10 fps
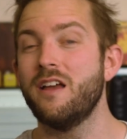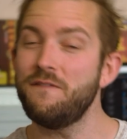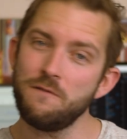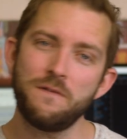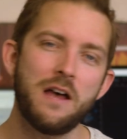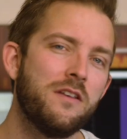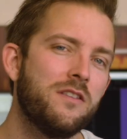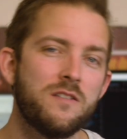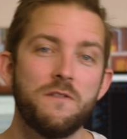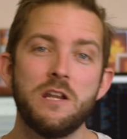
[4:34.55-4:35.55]
If you found that
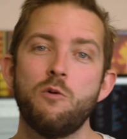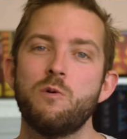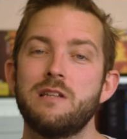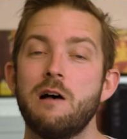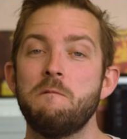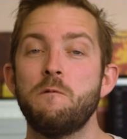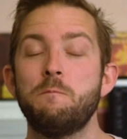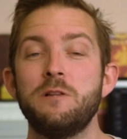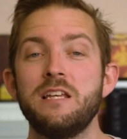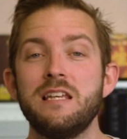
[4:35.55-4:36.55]
this video was helpful,
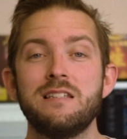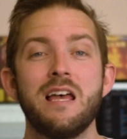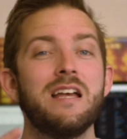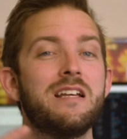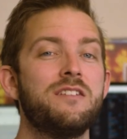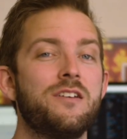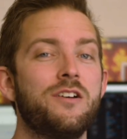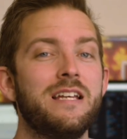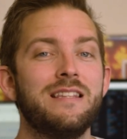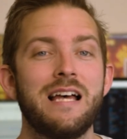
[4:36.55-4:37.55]
please
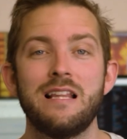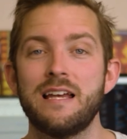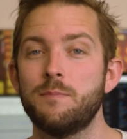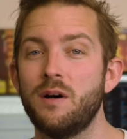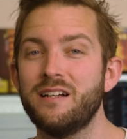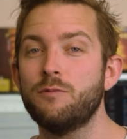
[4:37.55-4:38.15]
consider hitting that like button.